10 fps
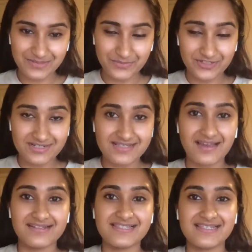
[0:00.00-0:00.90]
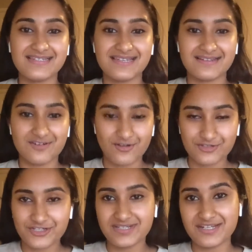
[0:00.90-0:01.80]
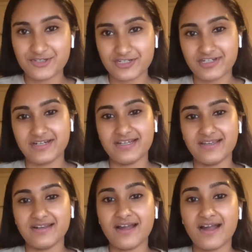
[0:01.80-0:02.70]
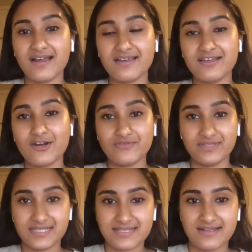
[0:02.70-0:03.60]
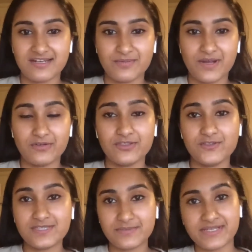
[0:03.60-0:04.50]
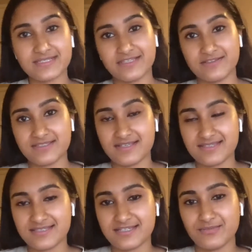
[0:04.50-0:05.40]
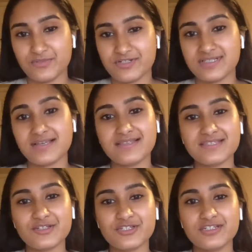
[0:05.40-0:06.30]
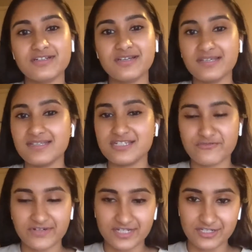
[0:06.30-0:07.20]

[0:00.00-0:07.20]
computer science and technology and engineering, and I got really excited about using my skill sets as a computer science engineer in different